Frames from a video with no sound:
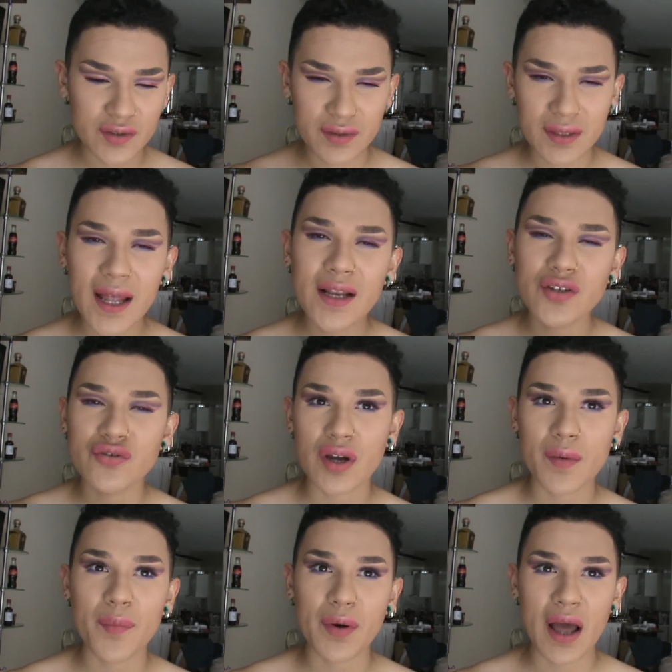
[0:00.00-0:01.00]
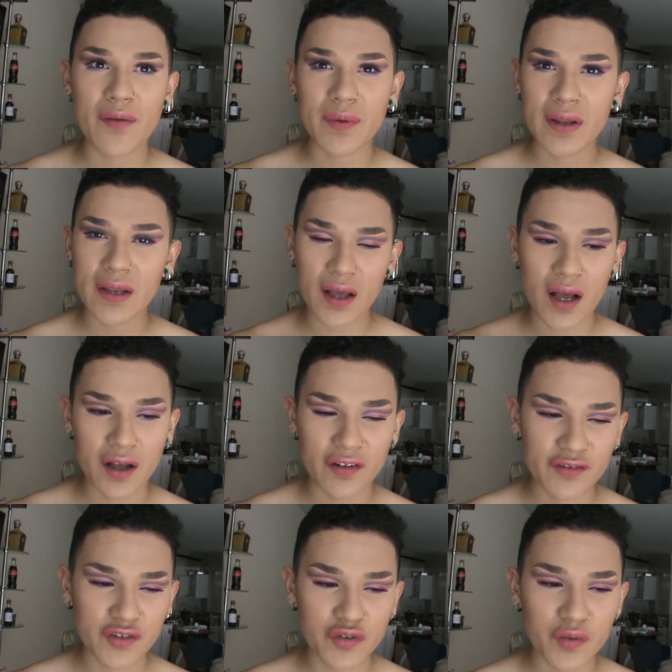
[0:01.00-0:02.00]
not into trouble, but I've
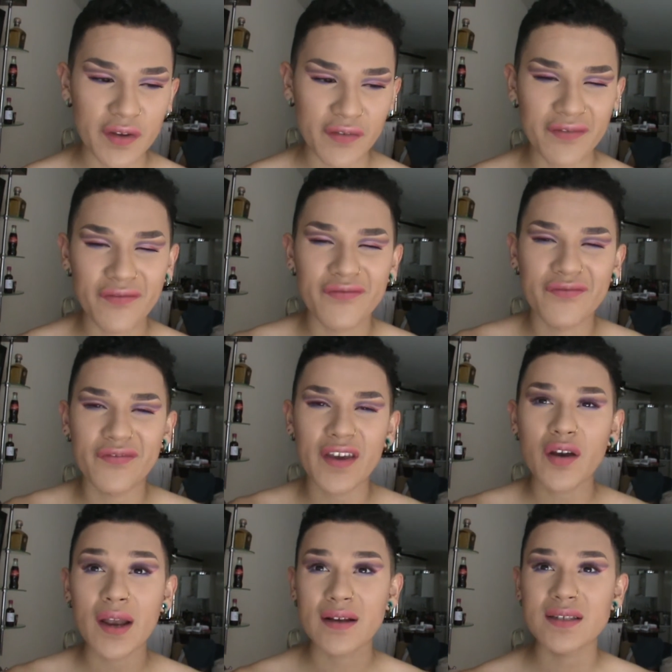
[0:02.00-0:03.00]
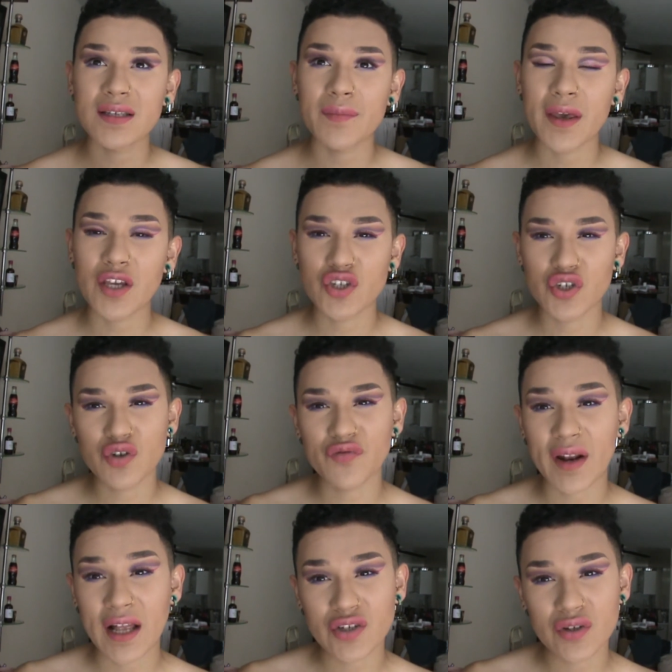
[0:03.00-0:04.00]
been figuring out some
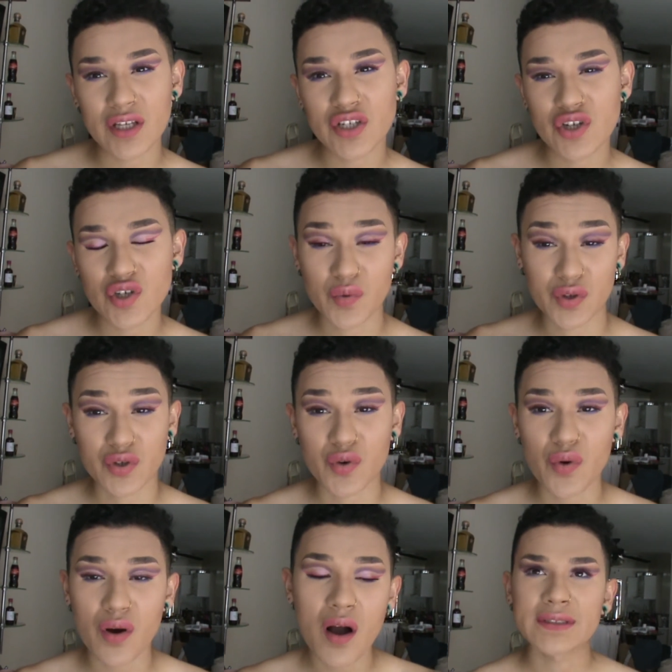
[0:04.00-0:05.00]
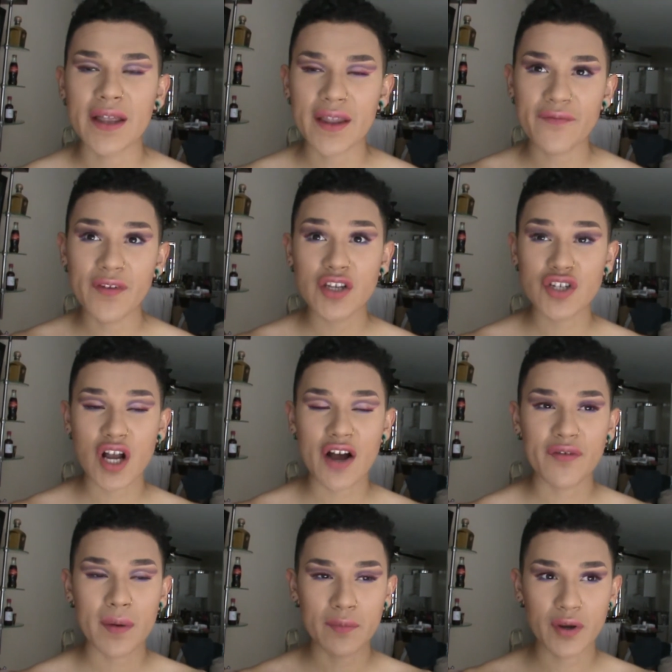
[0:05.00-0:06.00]
financial issues with school. Now that I'm finishing
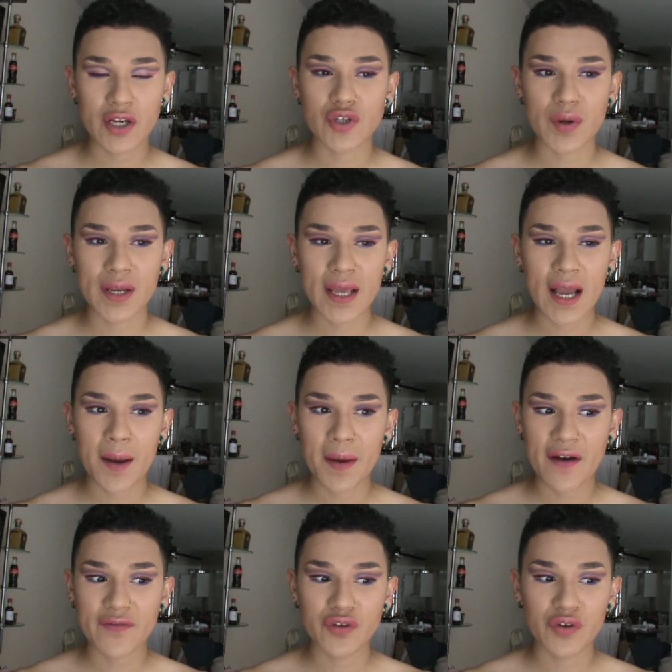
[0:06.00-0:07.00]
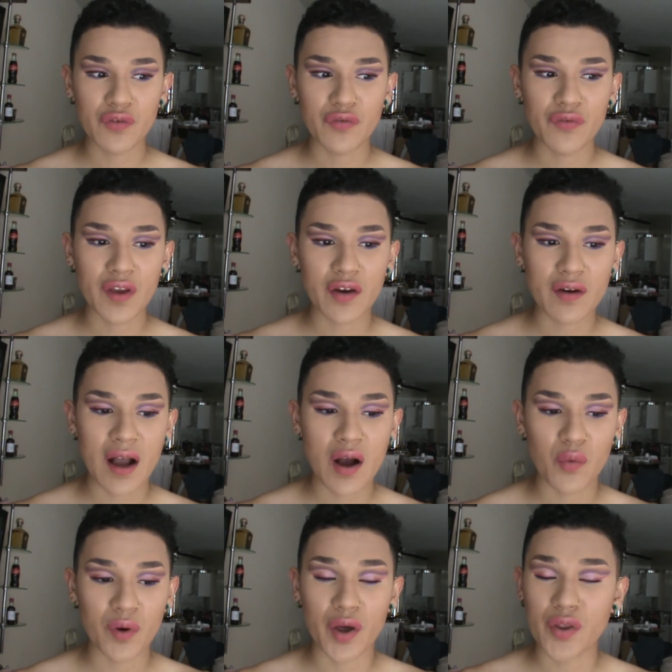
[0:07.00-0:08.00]
off and I'm graduating, I have to figure
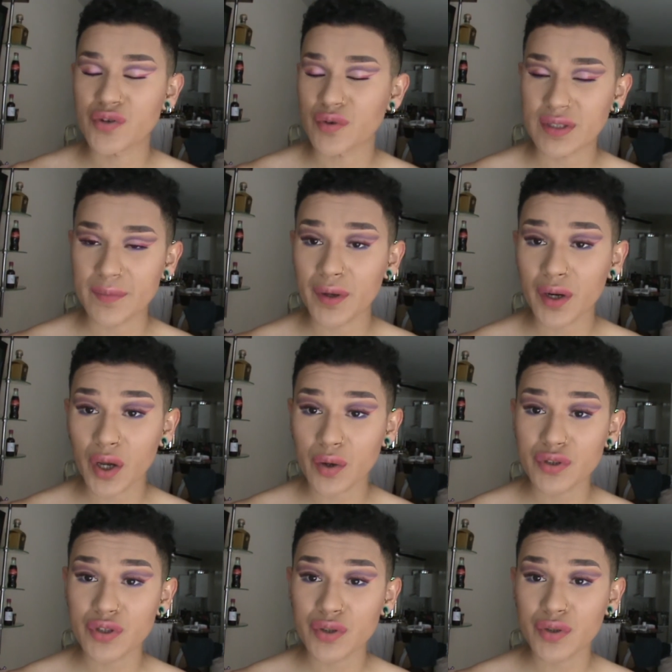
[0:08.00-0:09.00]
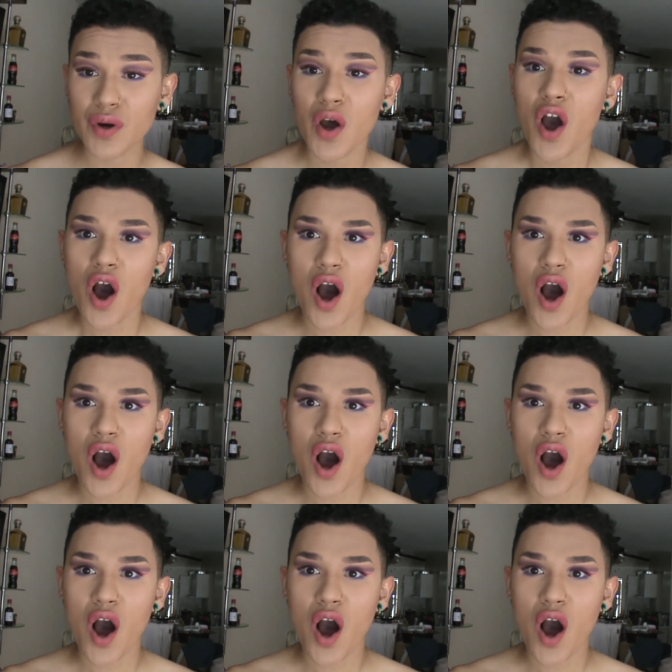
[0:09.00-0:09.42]
out what other schools I'm gonna go to.